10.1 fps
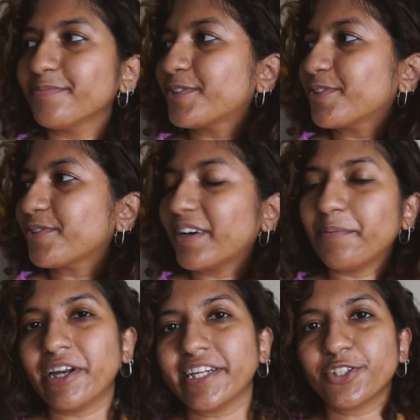So
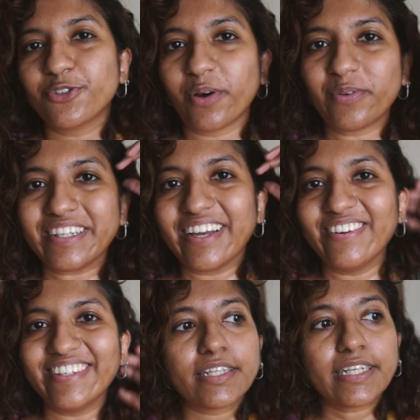I'm ready to go out
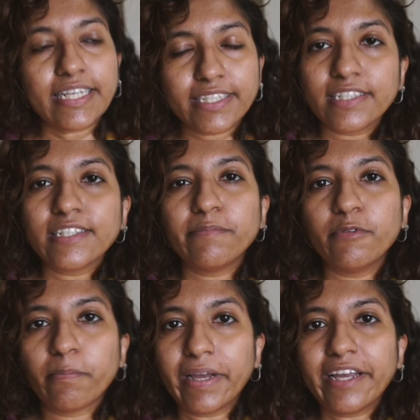now. The cases in
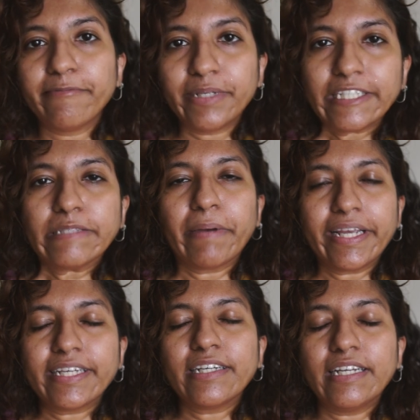Mumbai have been
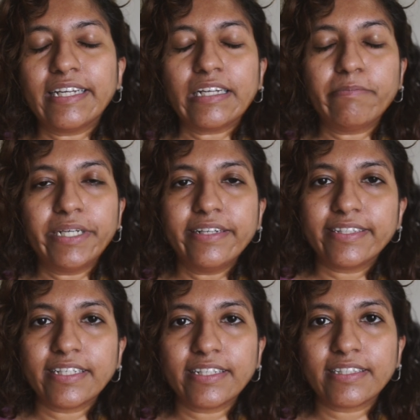spiking a little
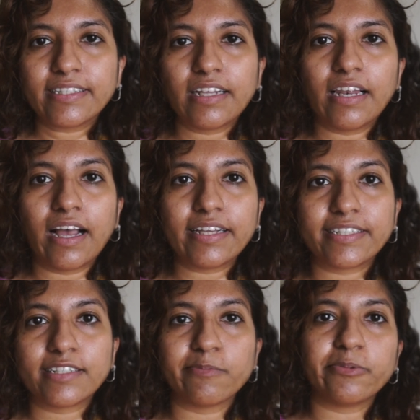bit since the
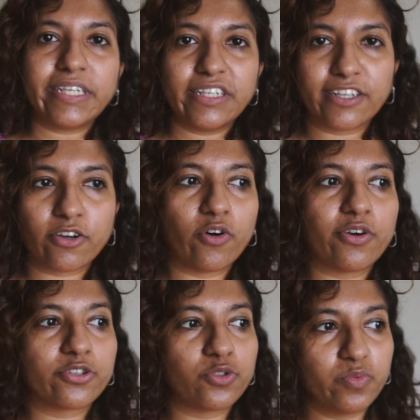last week
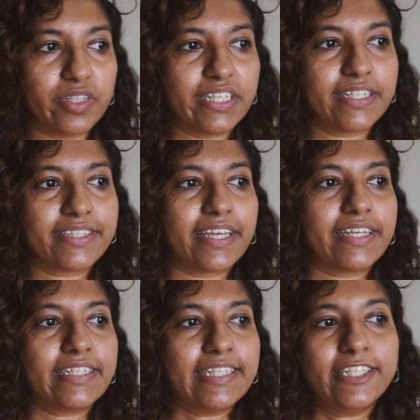or 2 weeks,
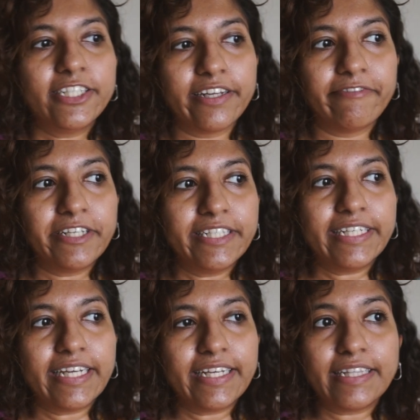and each and every
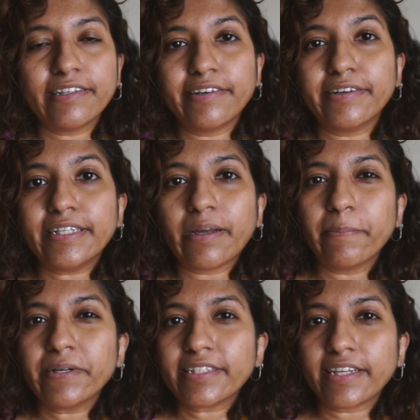day the
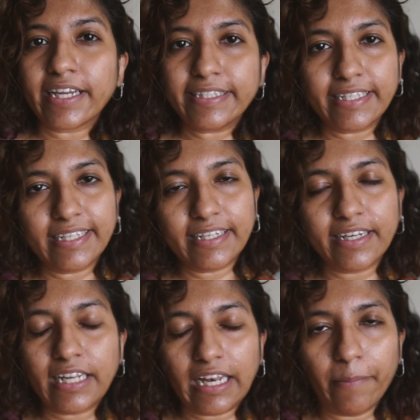numbers are rising at
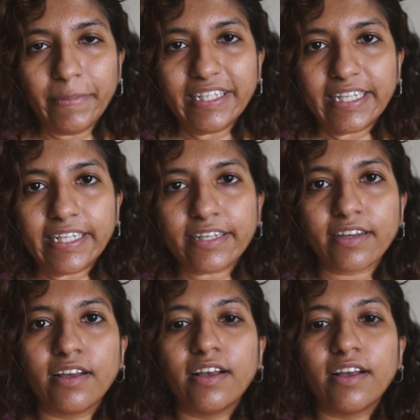an alarming rate.